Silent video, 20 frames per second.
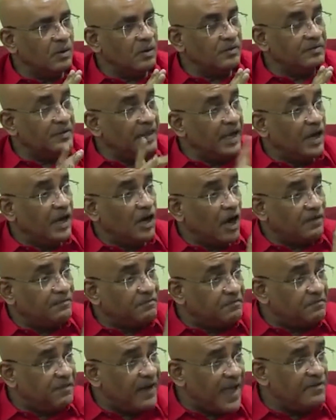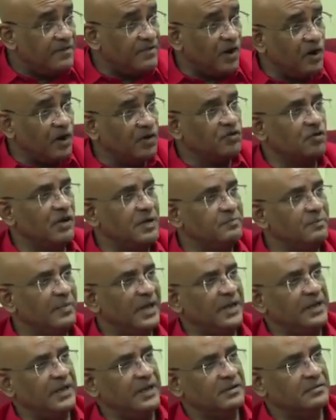they got $500
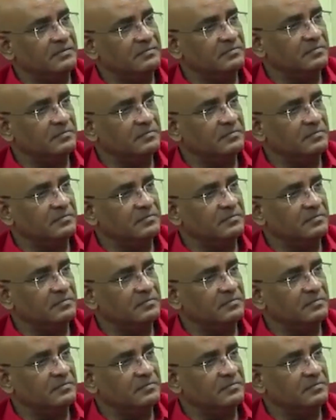million.